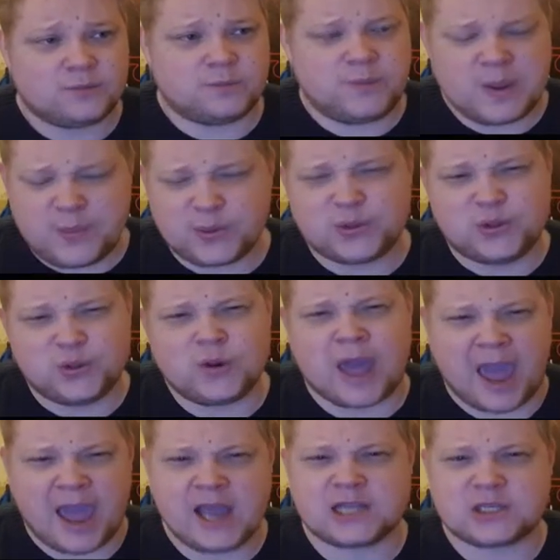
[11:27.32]
People do
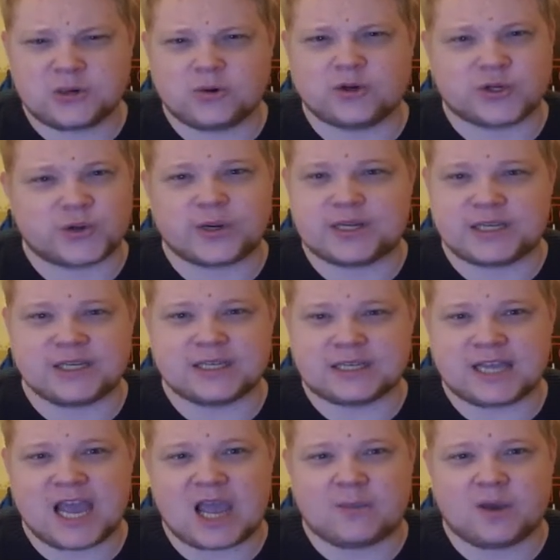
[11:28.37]
hate score streaks in this
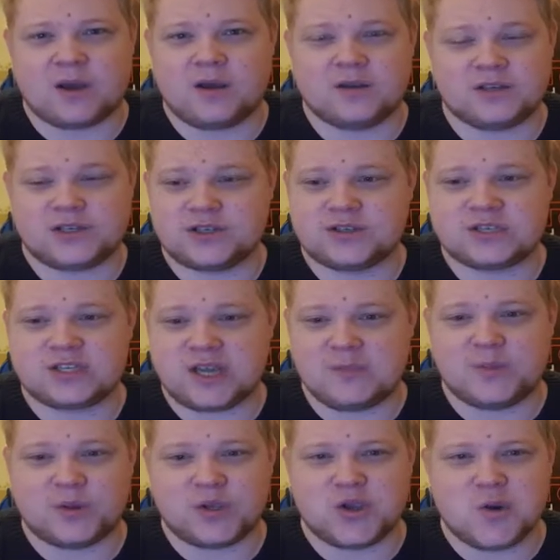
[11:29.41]
game. Huh? Just a
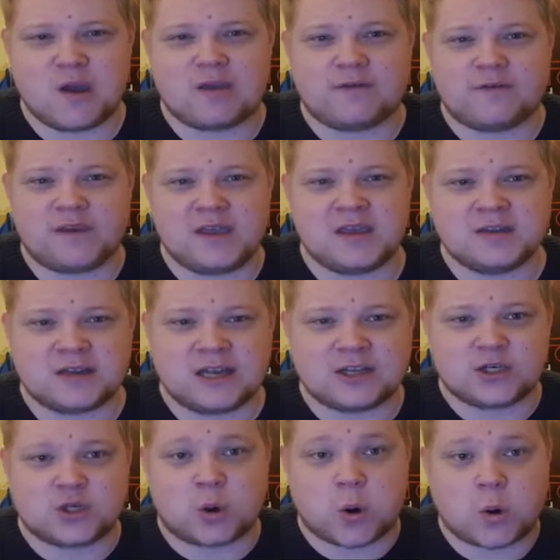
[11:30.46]
simple U A V is
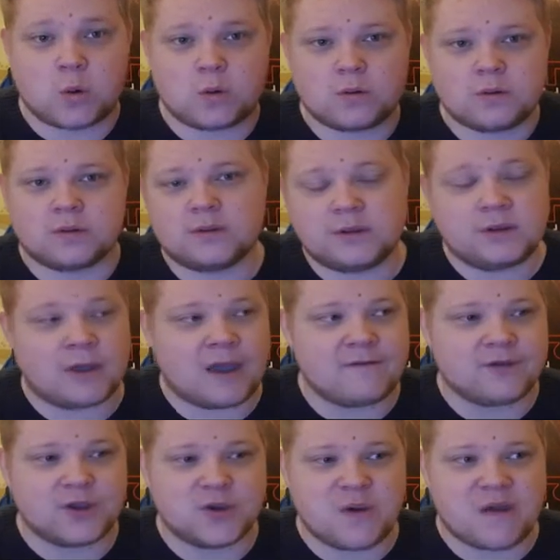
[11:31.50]
like, you
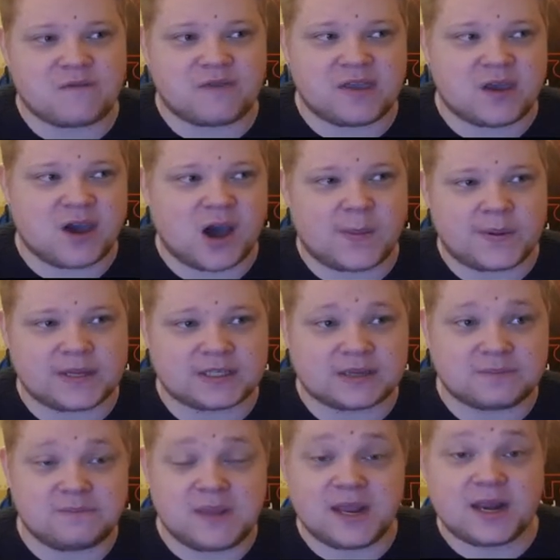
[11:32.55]
have a U A V up and it's
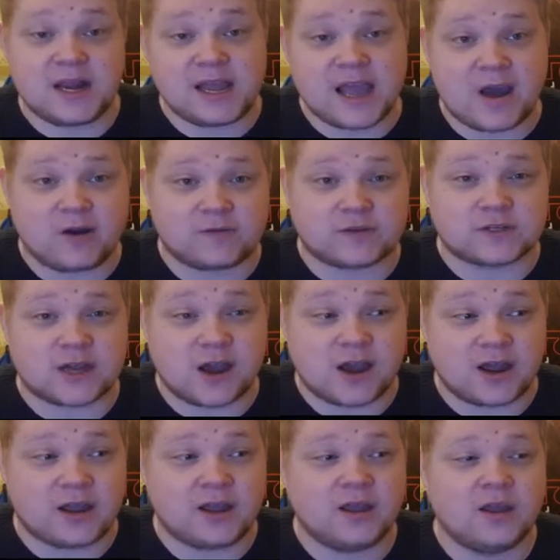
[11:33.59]
immediately out of the
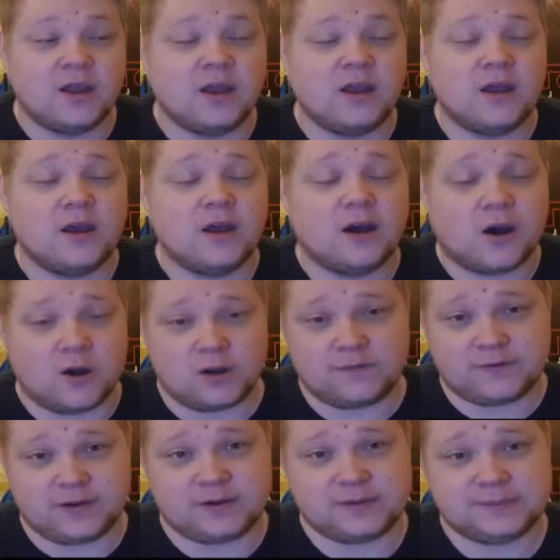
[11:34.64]
sky. Holy
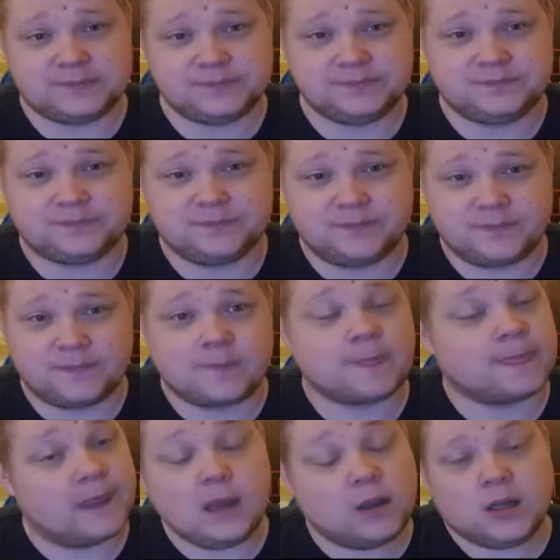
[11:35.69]
fuck.
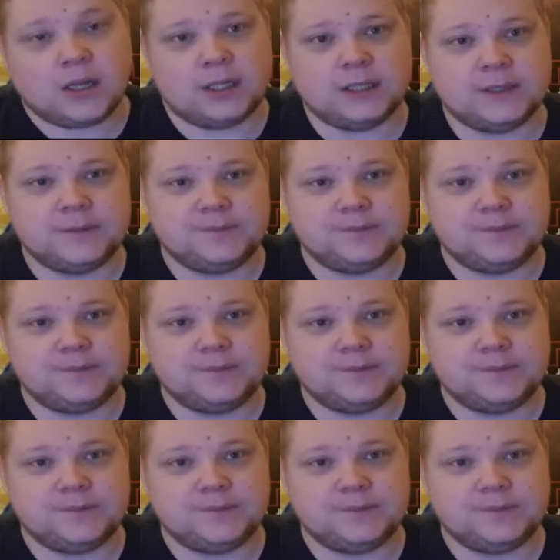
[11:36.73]
Ugh.